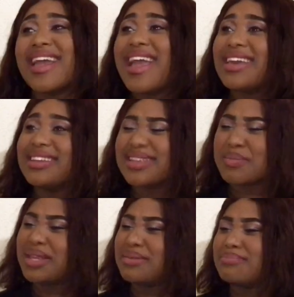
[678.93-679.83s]
Hey, the
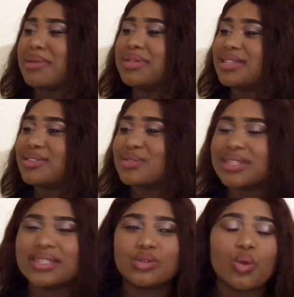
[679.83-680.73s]
man in Bambi is so
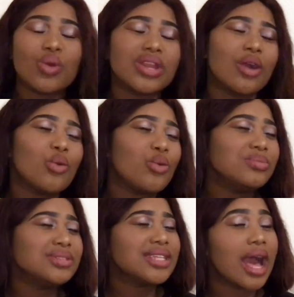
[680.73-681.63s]
sweet. You know,
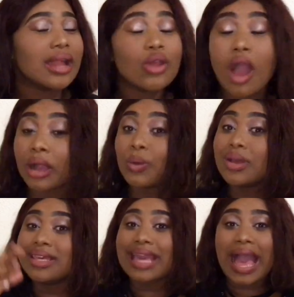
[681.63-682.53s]
come down. You are
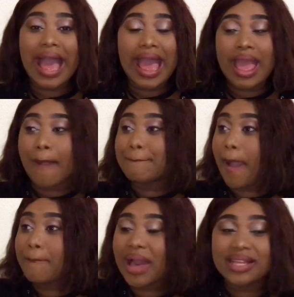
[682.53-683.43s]
going.
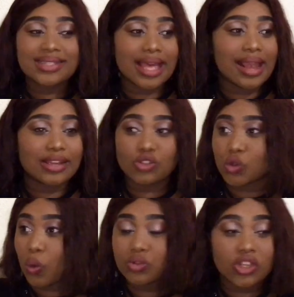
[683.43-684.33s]
Papa's a
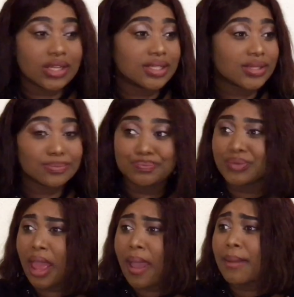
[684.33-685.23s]
little chase.
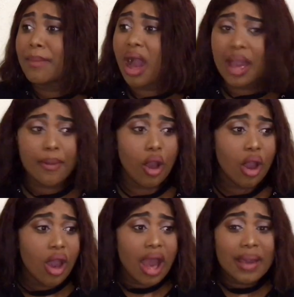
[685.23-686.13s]
But
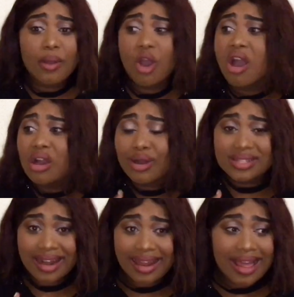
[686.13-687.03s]
I go.
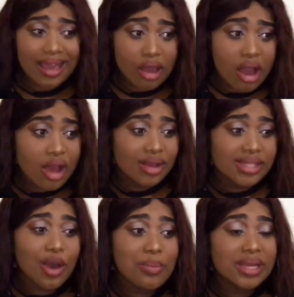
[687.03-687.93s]
Cause Kala,
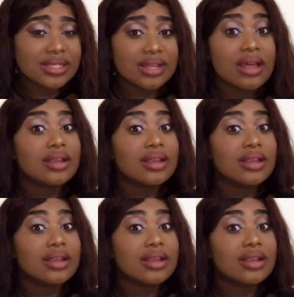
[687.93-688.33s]
so meet.